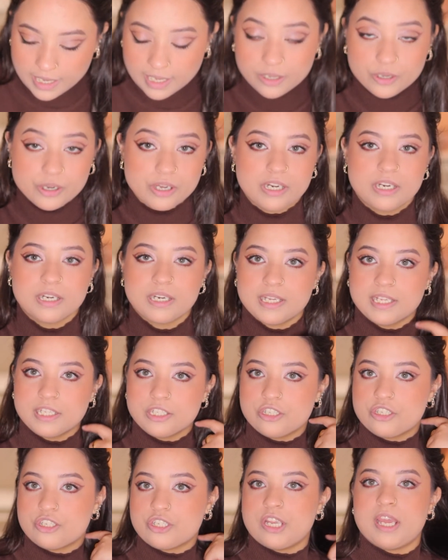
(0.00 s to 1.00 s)
I got it in
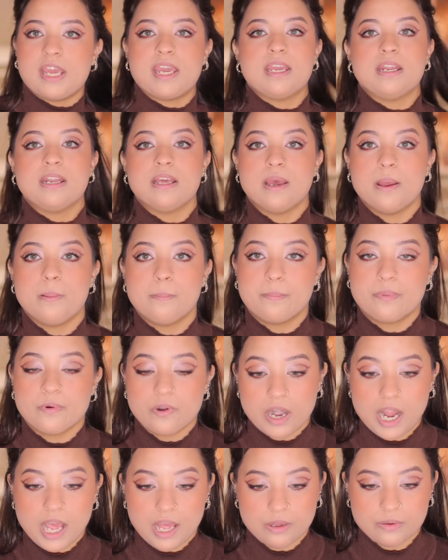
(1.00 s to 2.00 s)
shade
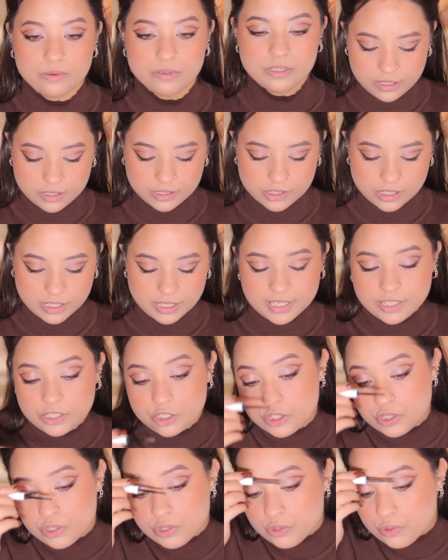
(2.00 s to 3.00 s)
brown. So
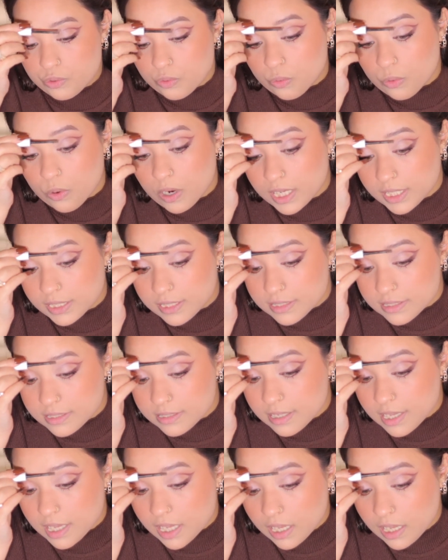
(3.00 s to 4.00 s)
let's try
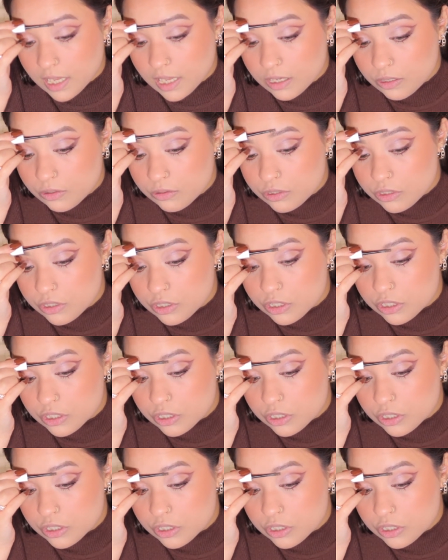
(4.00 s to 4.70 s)
this out.